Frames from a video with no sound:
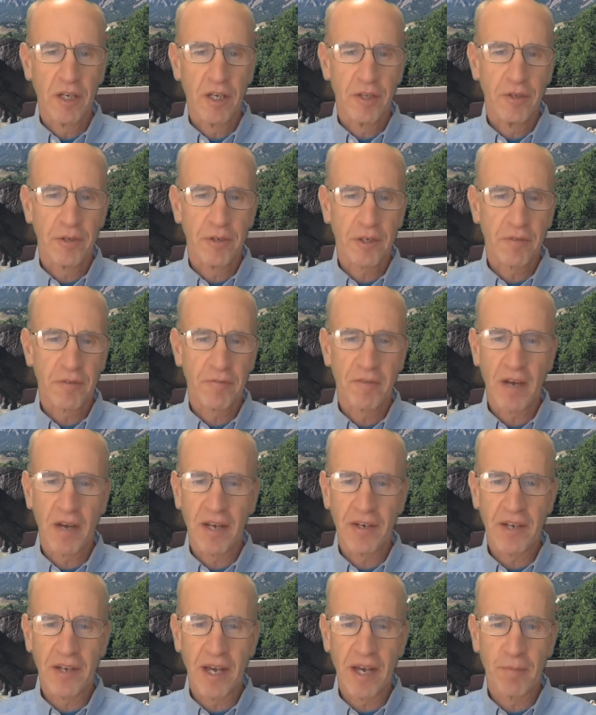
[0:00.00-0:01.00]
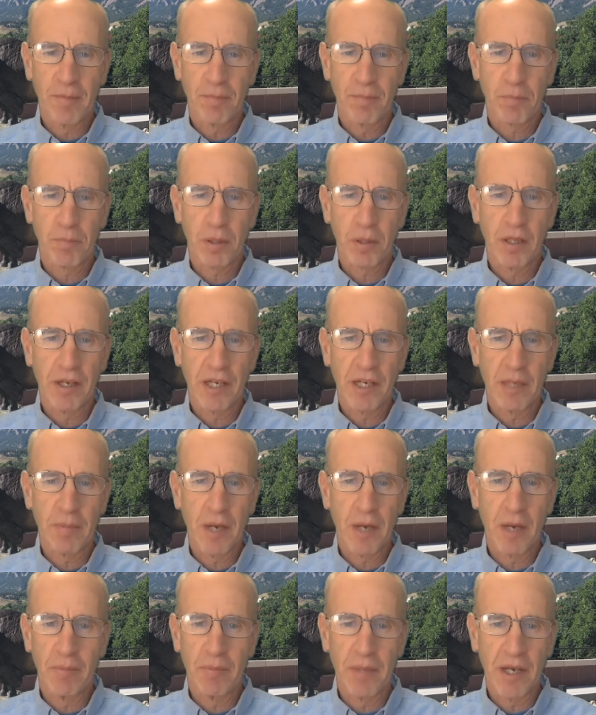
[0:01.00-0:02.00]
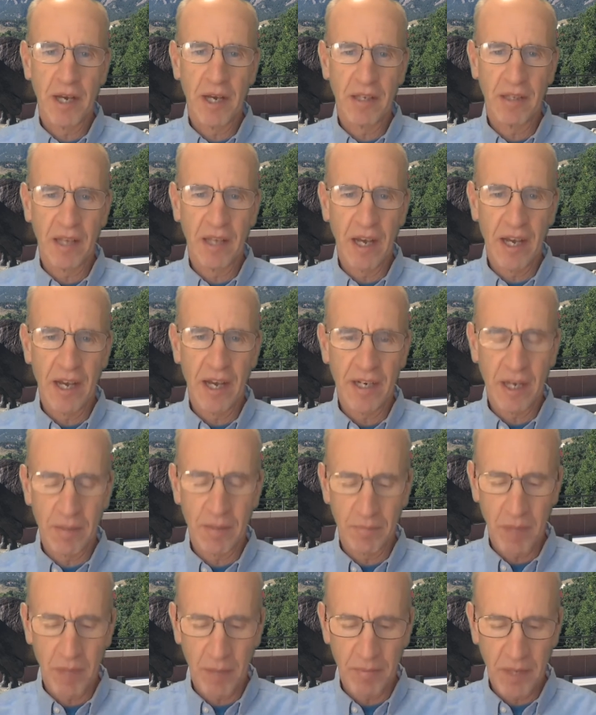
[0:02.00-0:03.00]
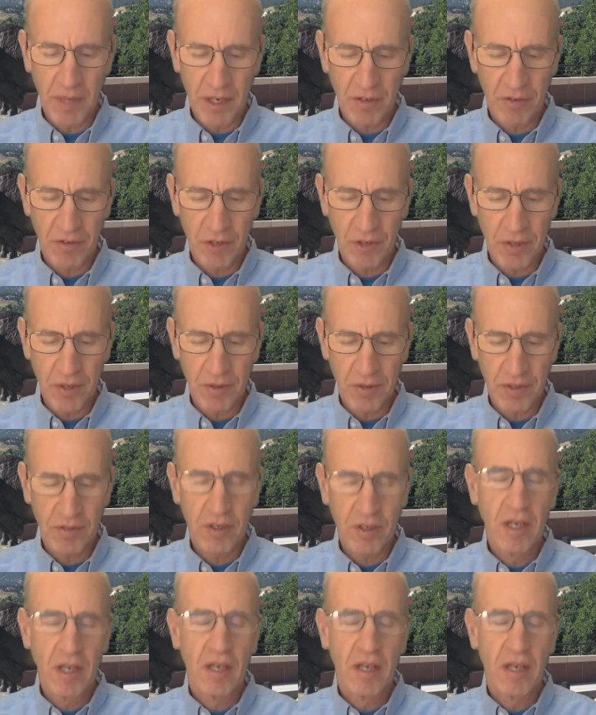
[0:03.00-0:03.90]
You can find out plenty about me online. I'm not a secret.